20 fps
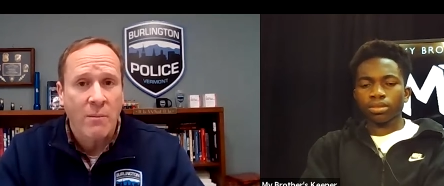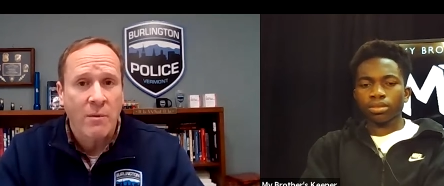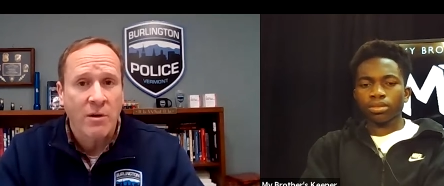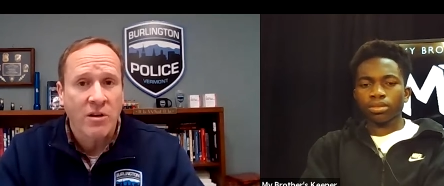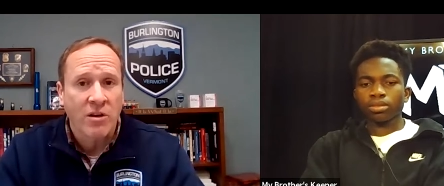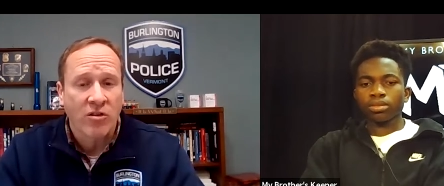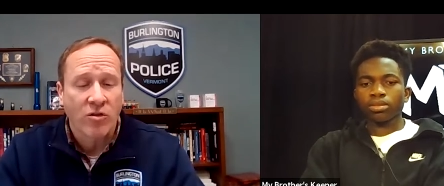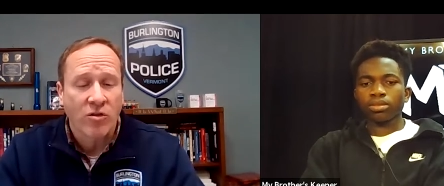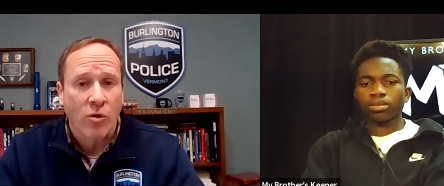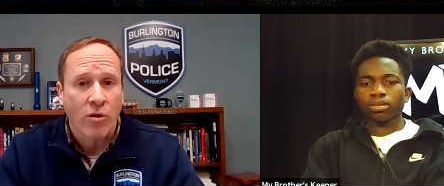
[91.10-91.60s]
Speaker 1: crime
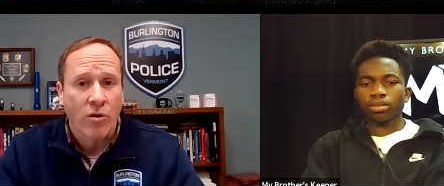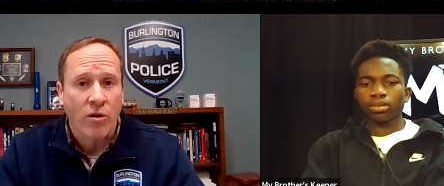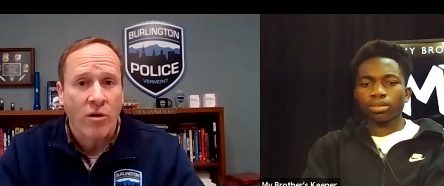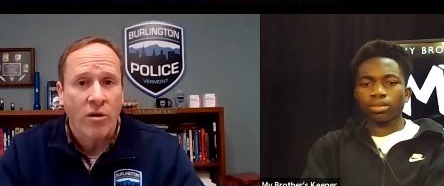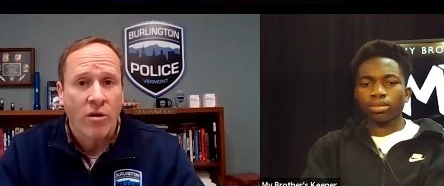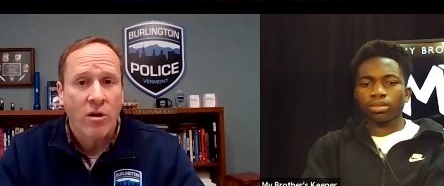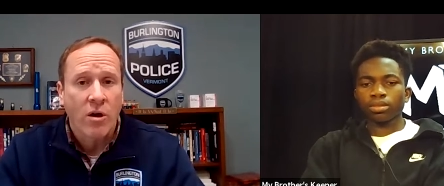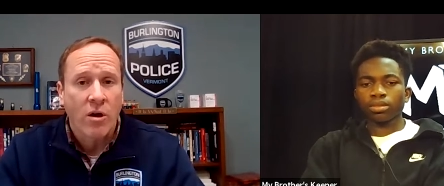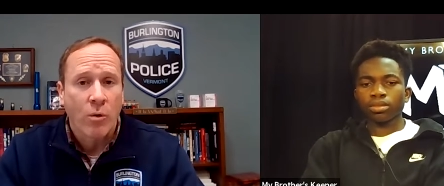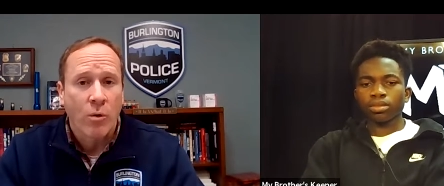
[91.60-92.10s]
and
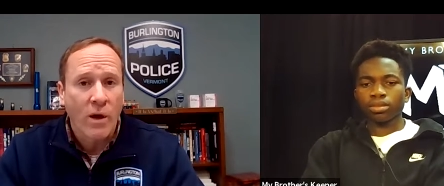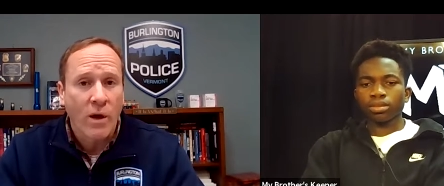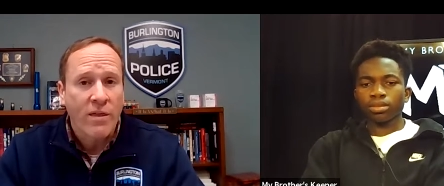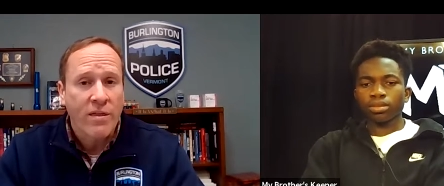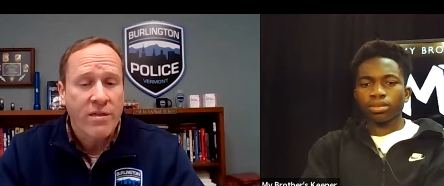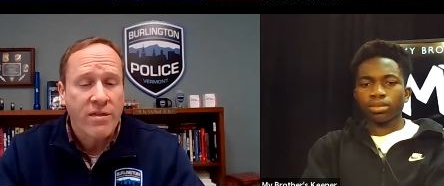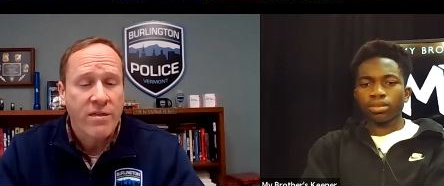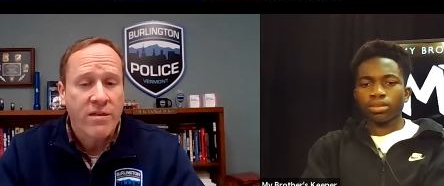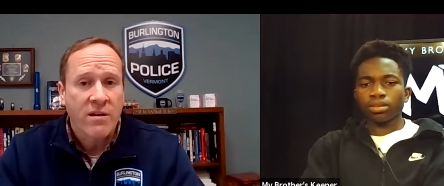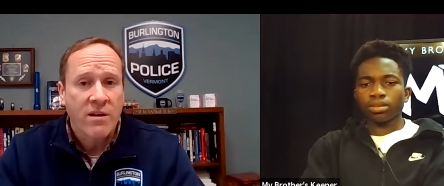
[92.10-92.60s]
disorder
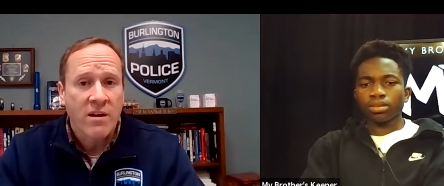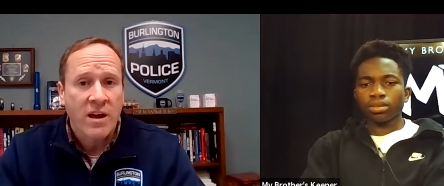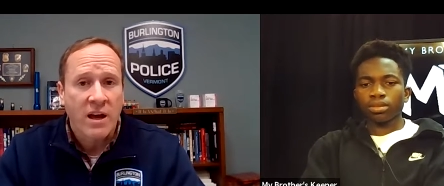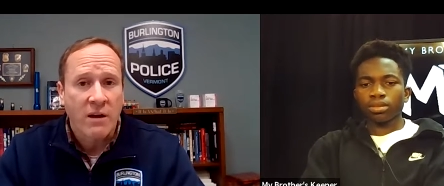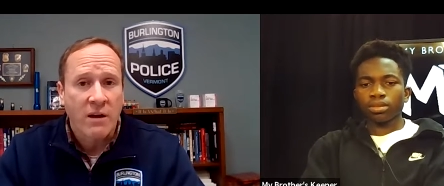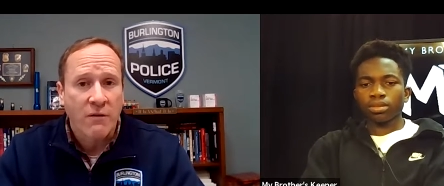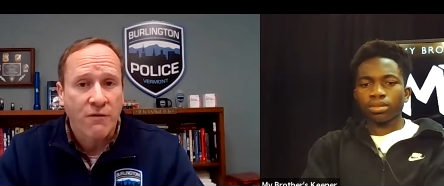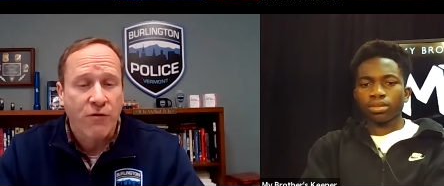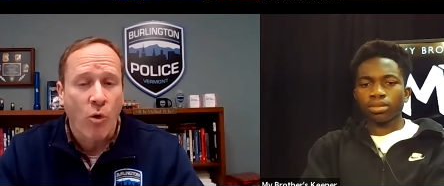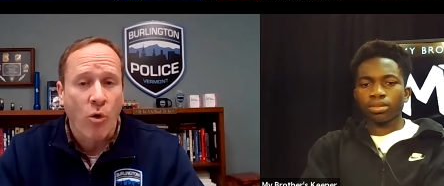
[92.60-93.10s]
with
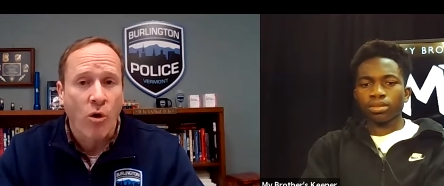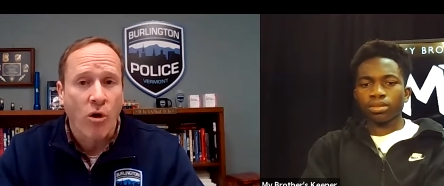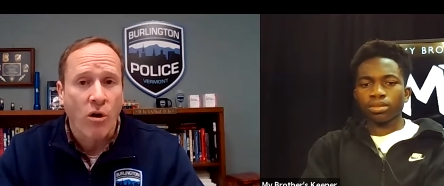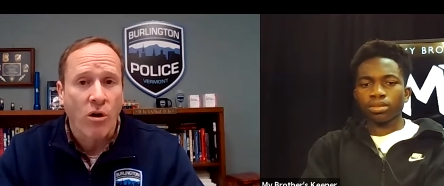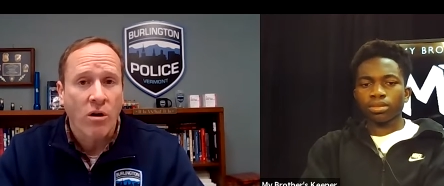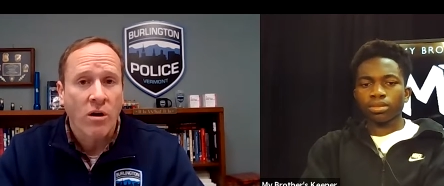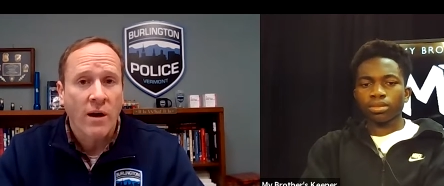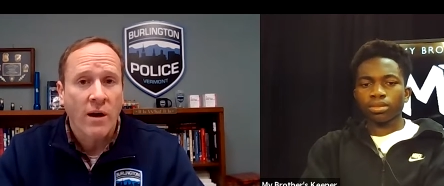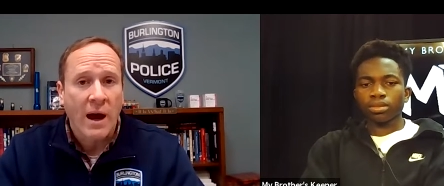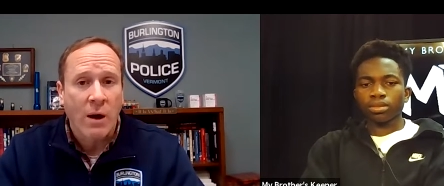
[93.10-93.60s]
and
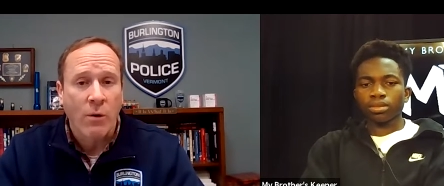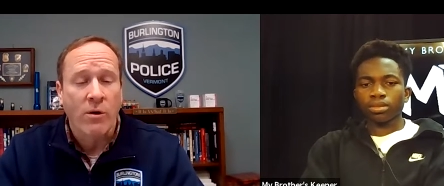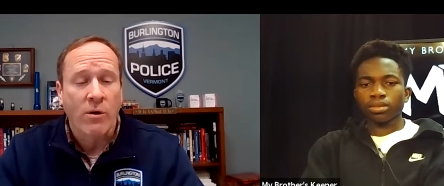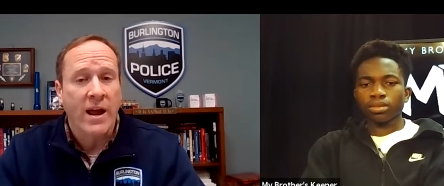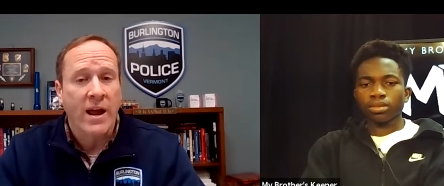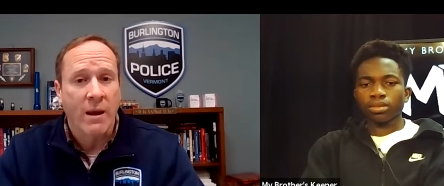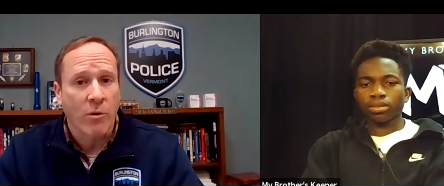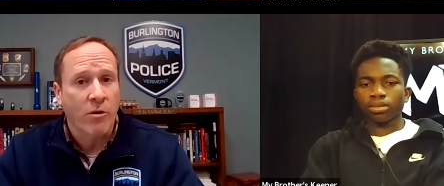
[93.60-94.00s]
for our